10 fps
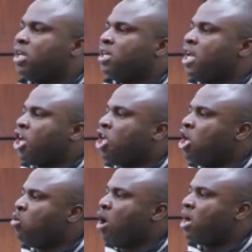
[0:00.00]
the
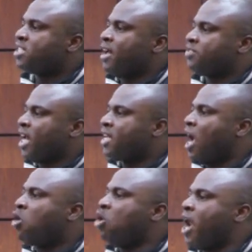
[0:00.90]
quay walls have
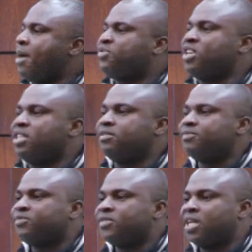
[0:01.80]
started collapsing,
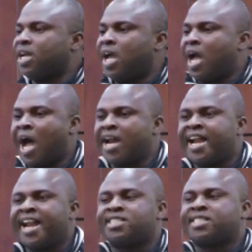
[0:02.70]
and
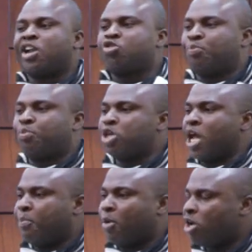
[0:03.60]
that has started to put
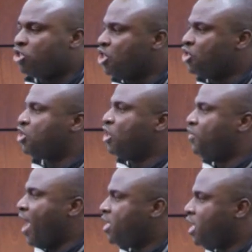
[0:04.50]
the port in
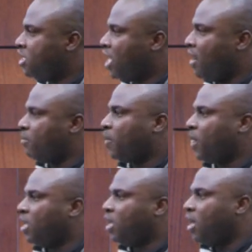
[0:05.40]
severe danger.
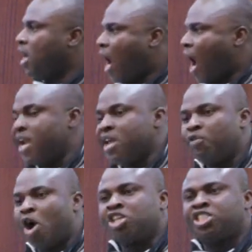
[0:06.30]
And if
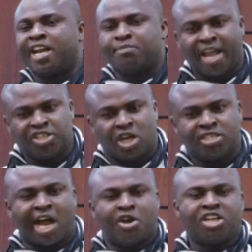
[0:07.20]
urgent measures
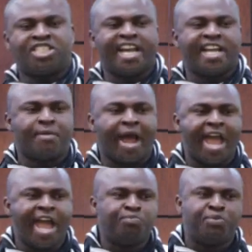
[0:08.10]
are not taken by
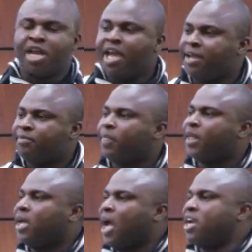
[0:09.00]
NPA
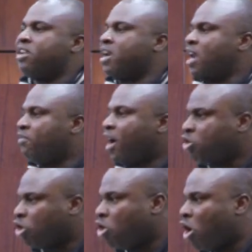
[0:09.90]
and the relevant
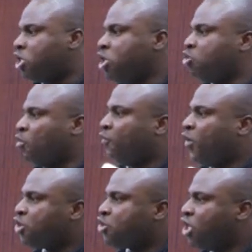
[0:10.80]
authorities to
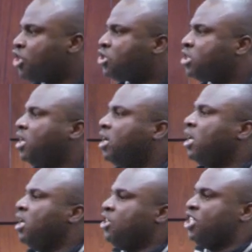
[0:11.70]
fix this
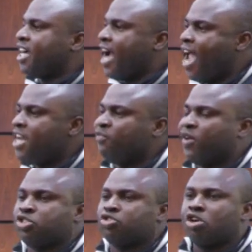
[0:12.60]
decaying
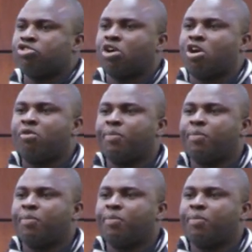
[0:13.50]
infrastructure,